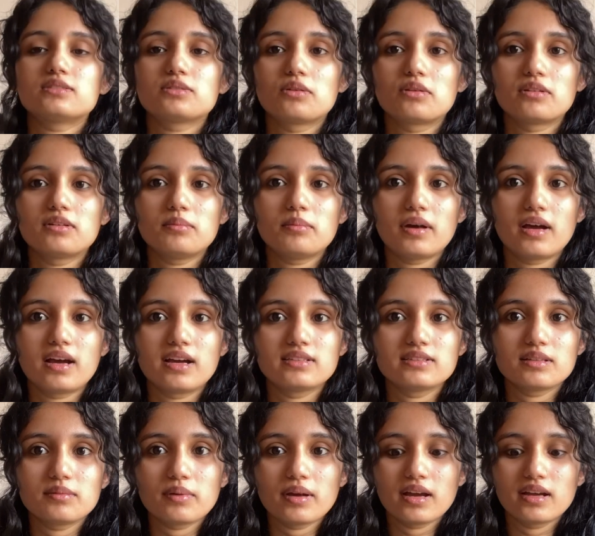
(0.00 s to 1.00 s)
gone in my eyes
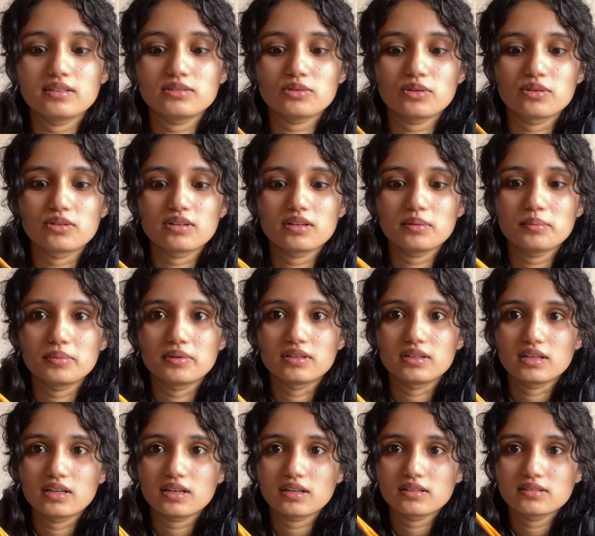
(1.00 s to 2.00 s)
and my eyes are already
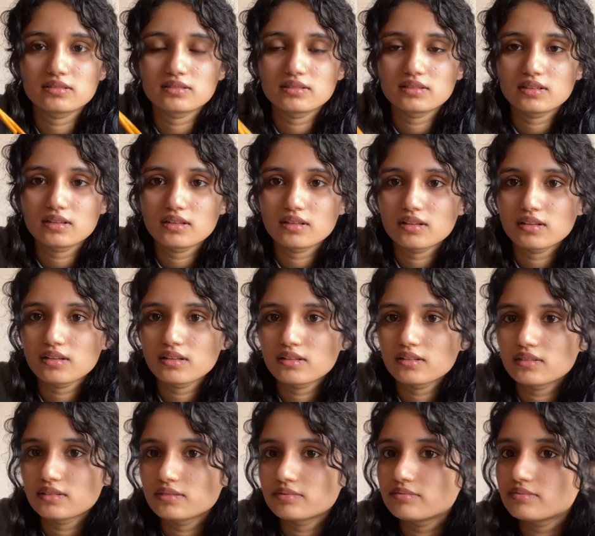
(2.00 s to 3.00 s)
burning.
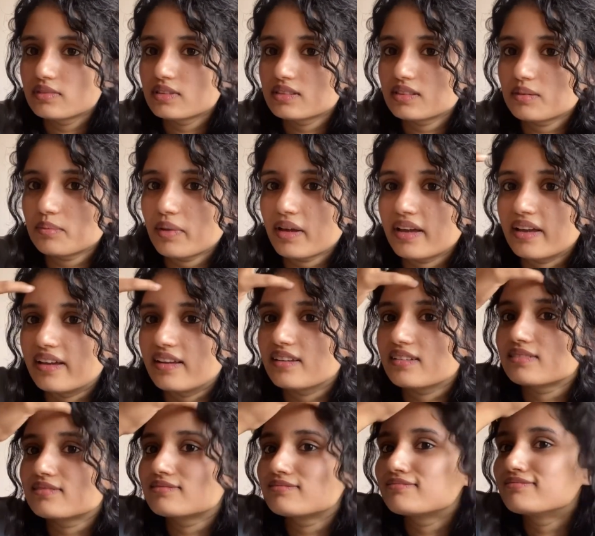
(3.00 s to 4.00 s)
Is it my
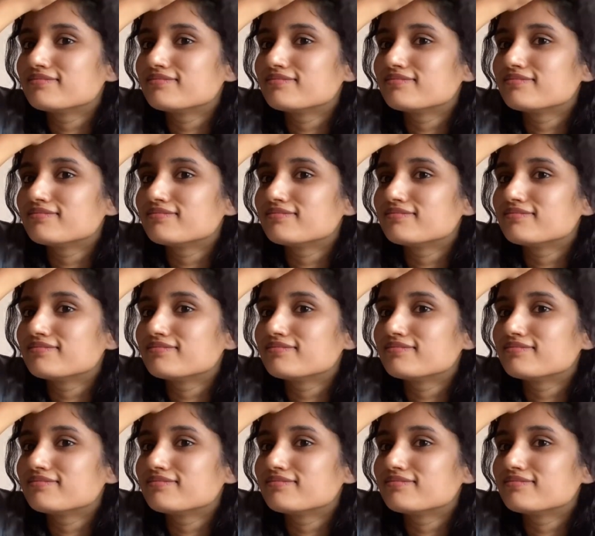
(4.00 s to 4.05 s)
hair?